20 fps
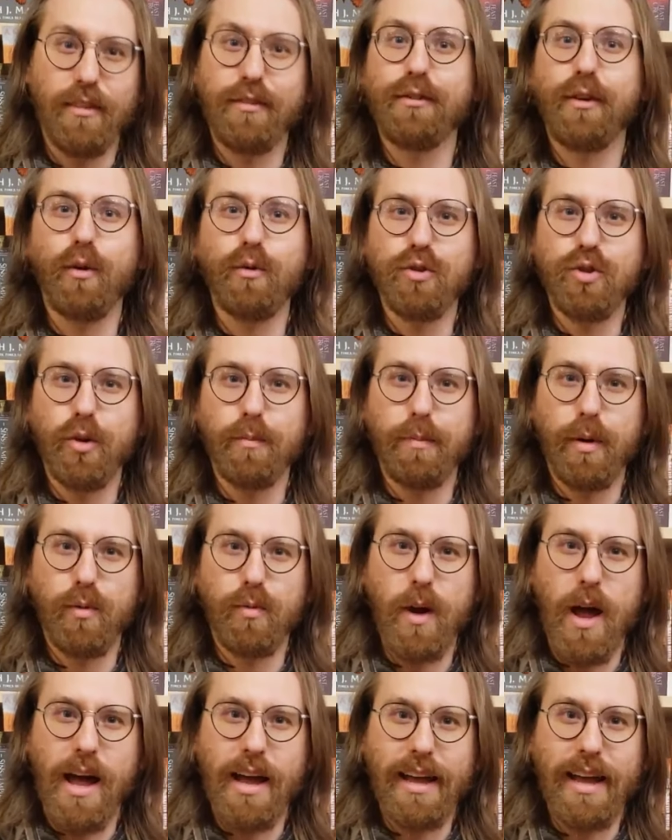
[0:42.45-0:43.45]
a social
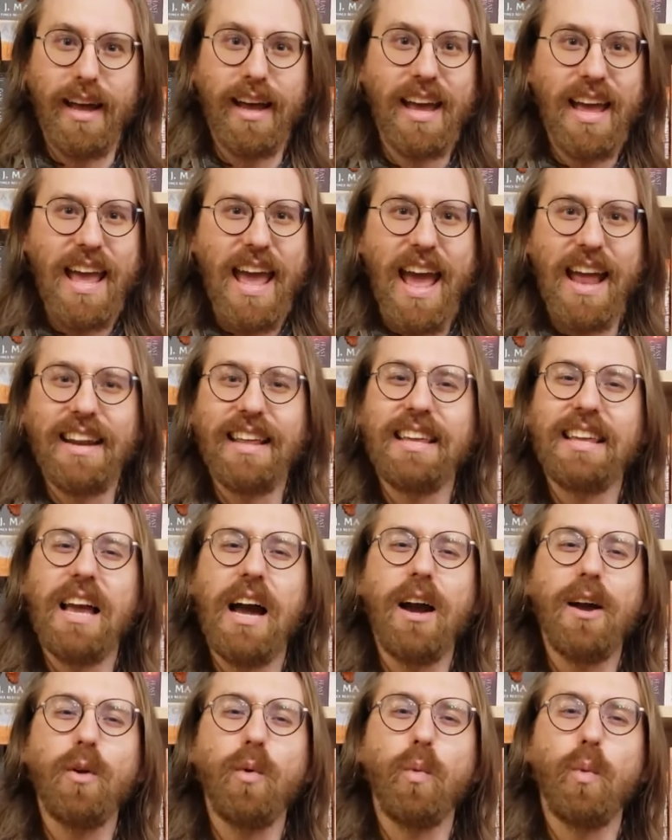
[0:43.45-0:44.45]
pariah and a
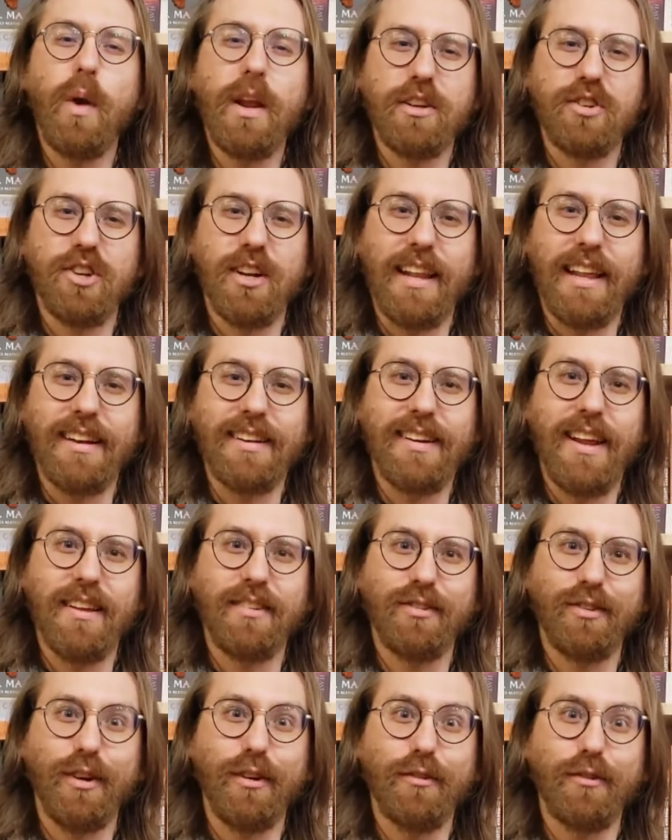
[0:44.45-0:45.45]
young witchlet
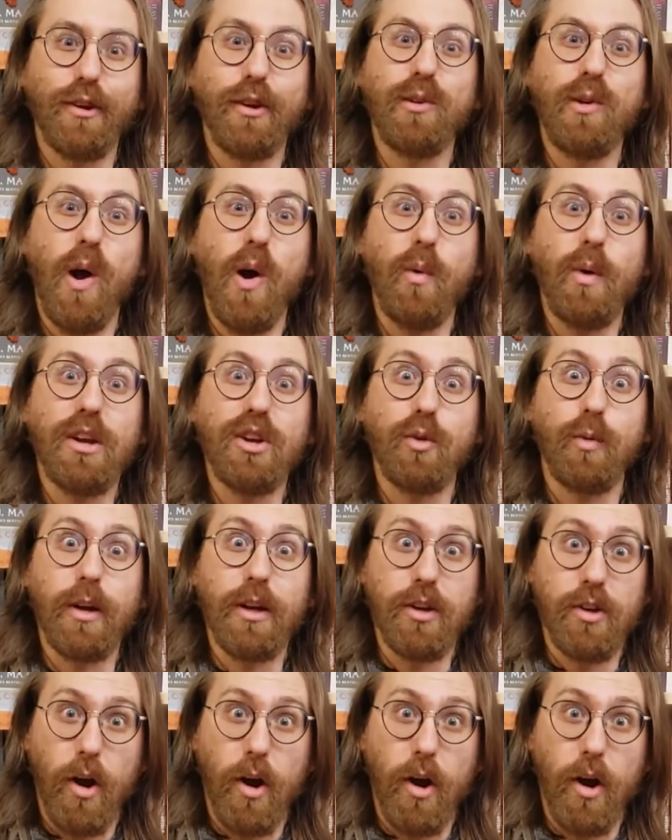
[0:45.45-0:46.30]
destined to grow into a